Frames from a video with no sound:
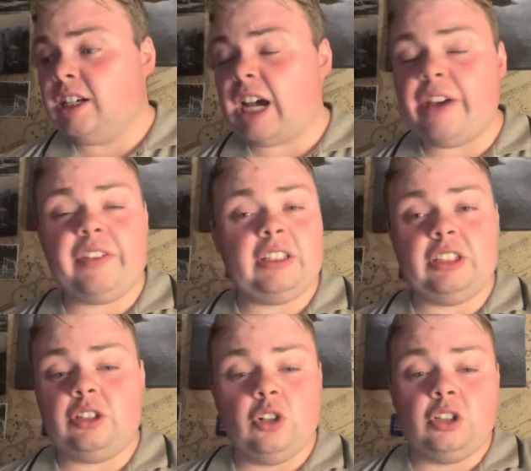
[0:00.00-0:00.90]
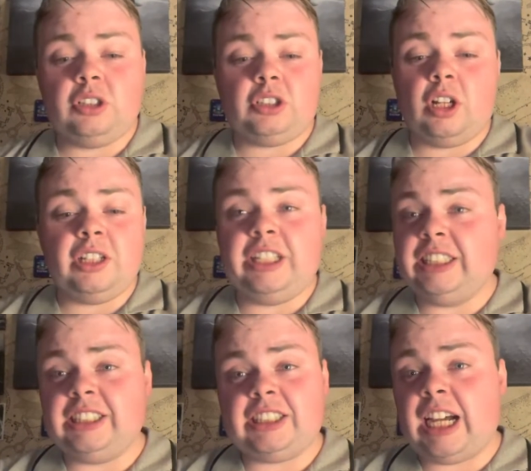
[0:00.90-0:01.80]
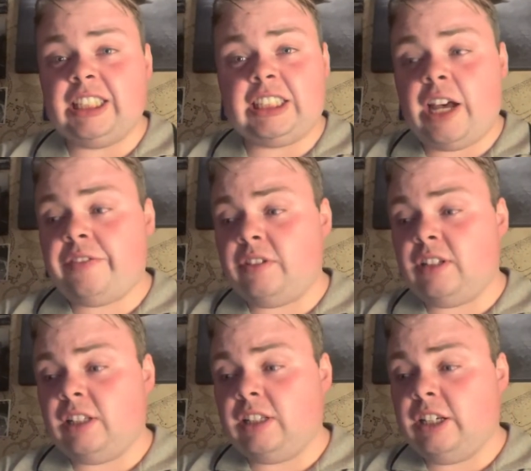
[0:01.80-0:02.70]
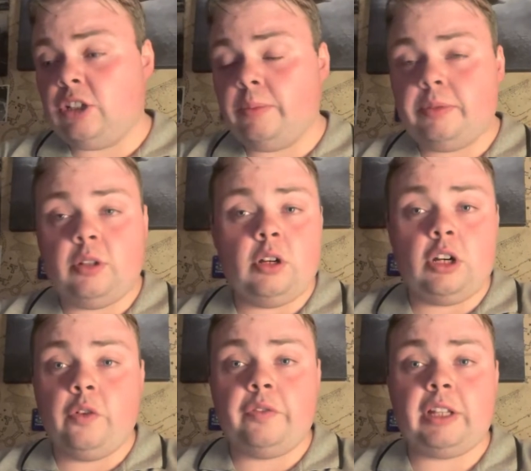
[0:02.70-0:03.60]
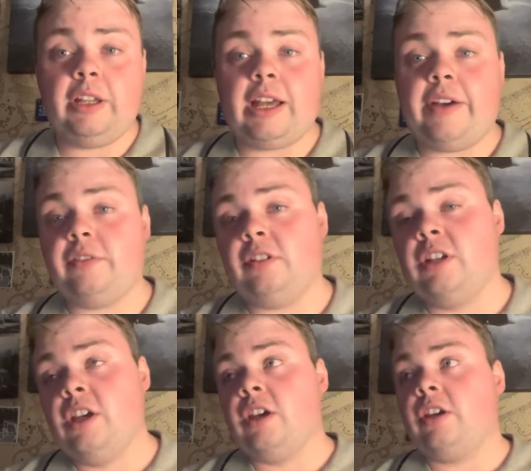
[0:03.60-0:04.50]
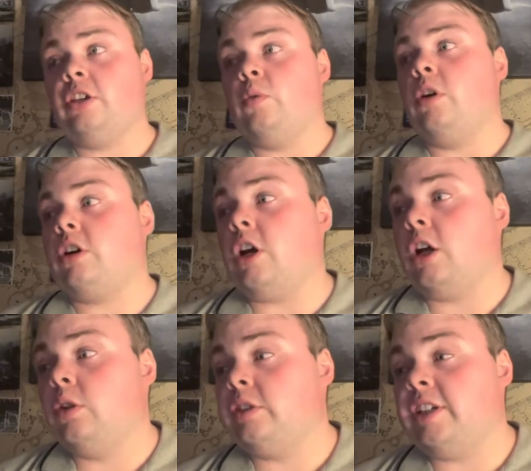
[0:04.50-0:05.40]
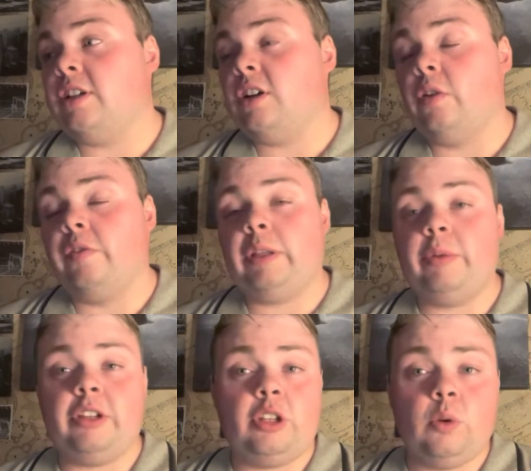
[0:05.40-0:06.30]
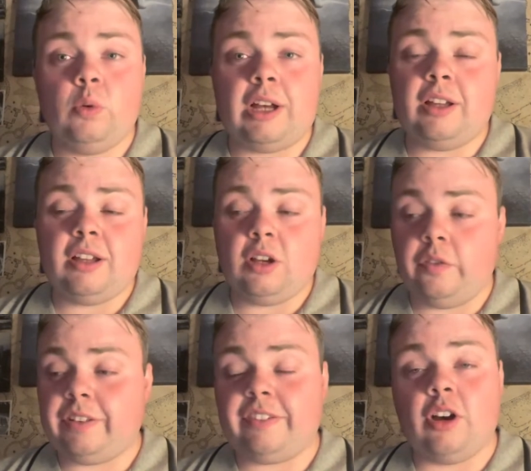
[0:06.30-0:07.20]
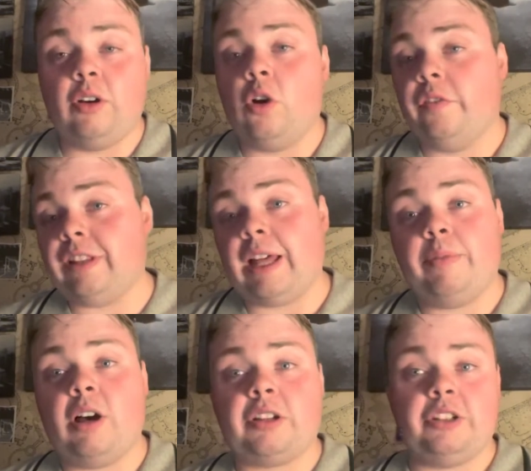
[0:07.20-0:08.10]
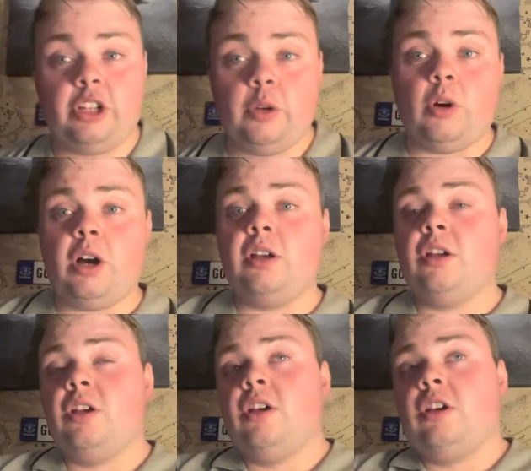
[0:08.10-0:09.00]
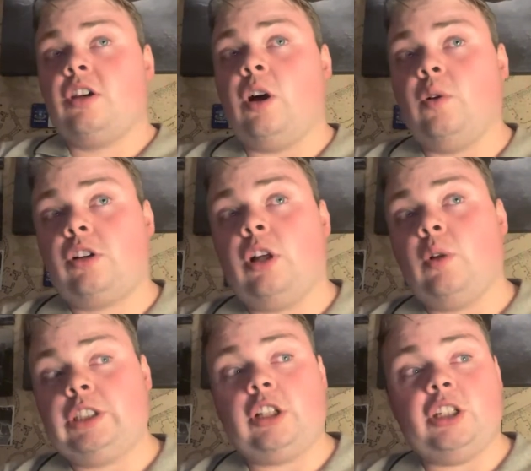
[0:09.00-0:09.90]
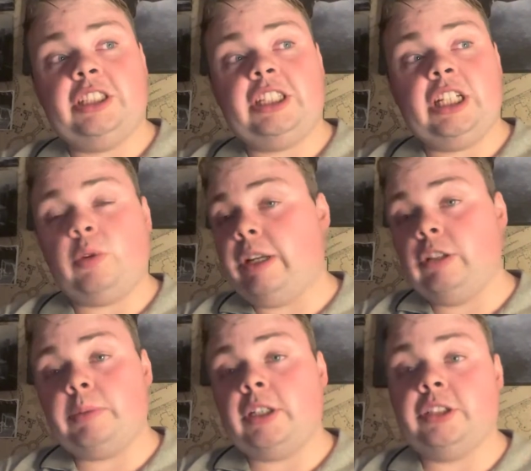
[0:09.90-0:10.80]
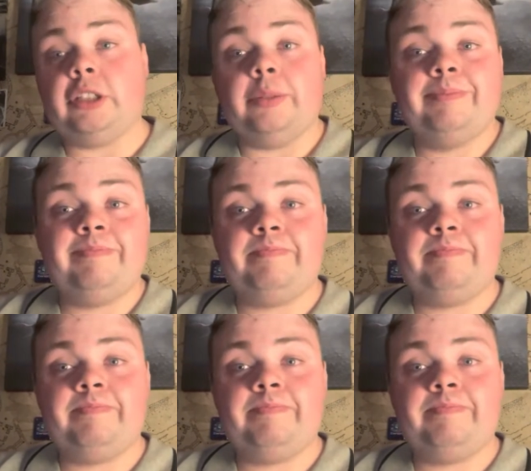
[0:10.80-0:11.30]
I think it's a good, solid, decent tie to have in the Cup, and hopefully Everton can do what Carlo did. Hopefully we can do what, hopefully, oh, hopefully Lampard can do what Carl, Carl Ancelotti did when he was manager, so